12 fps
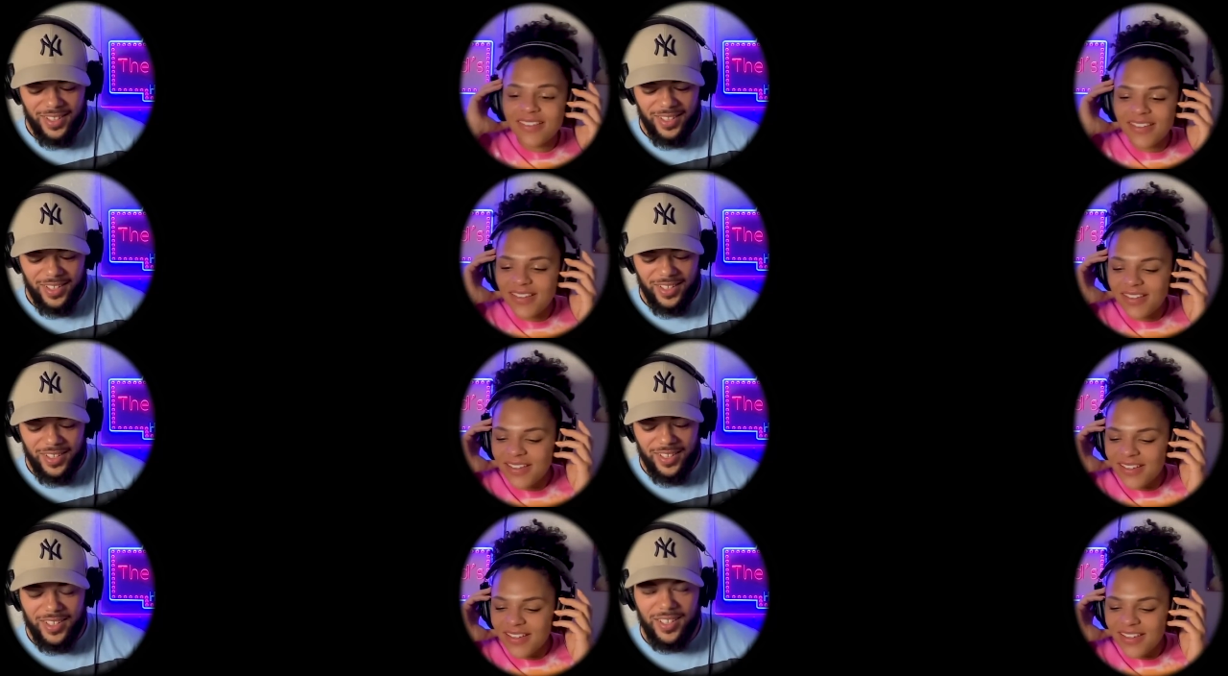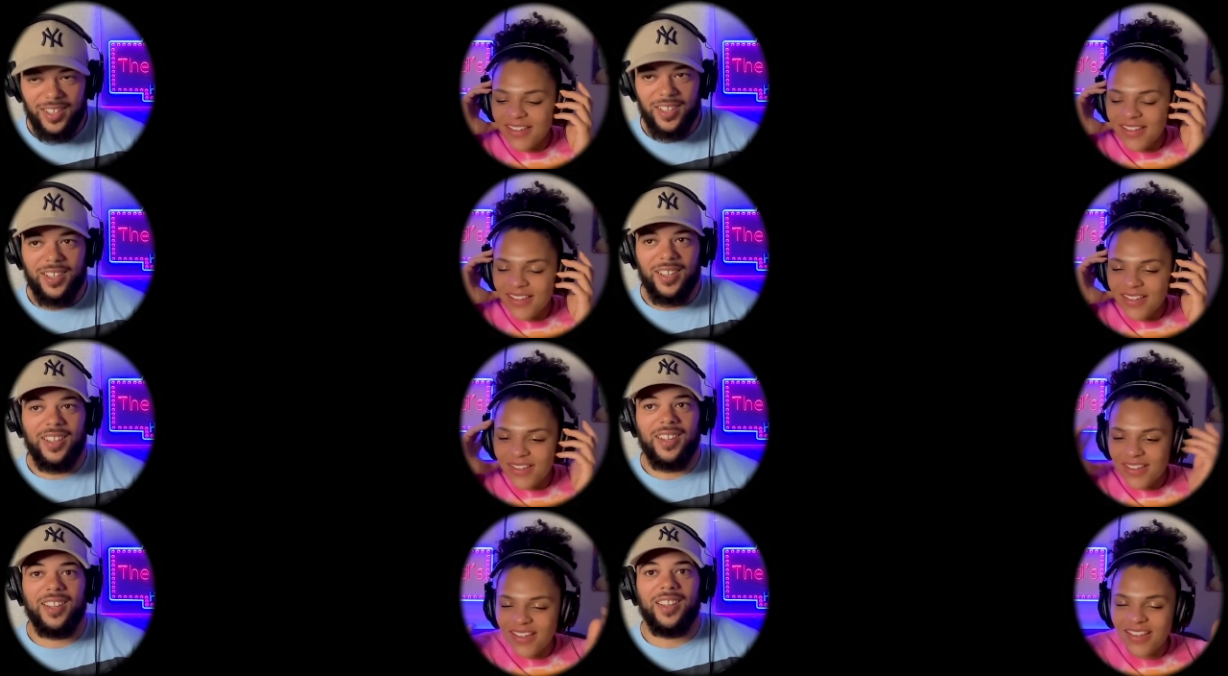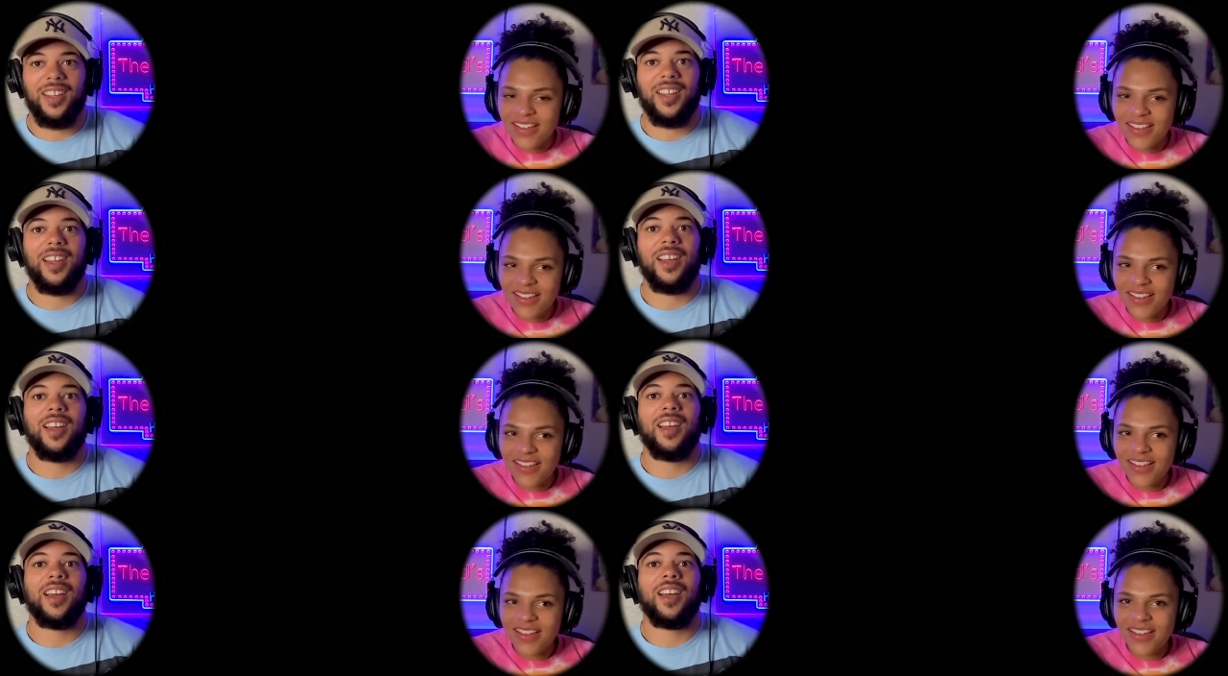
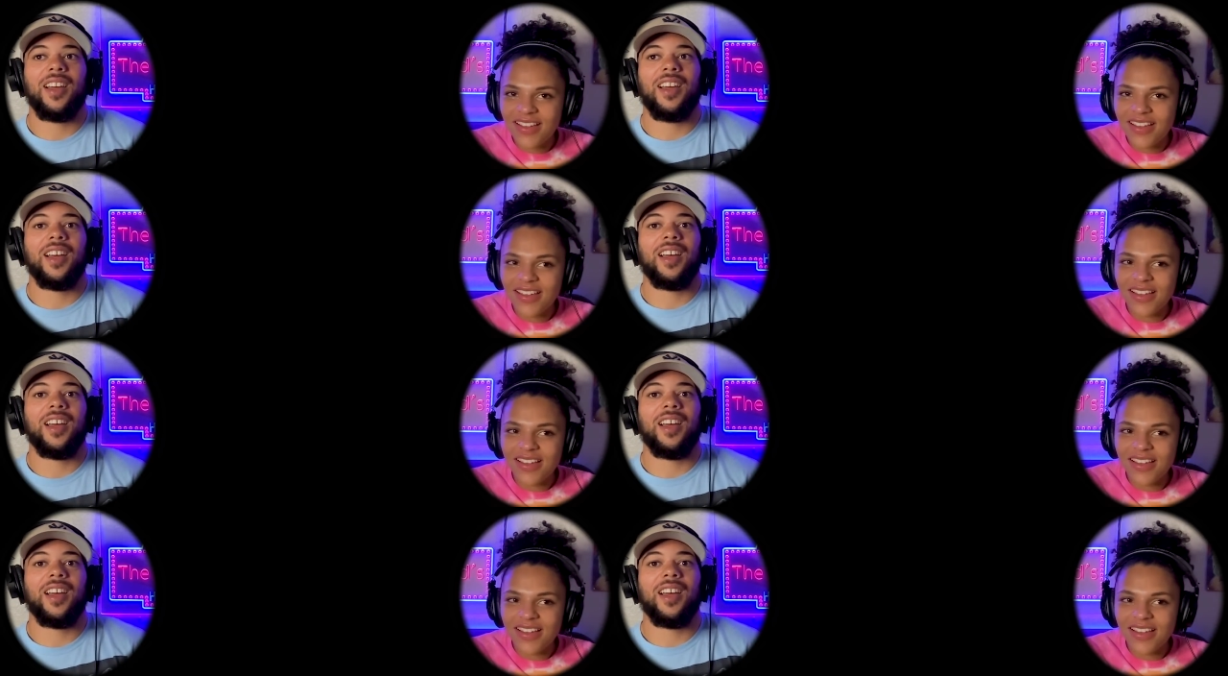(silence)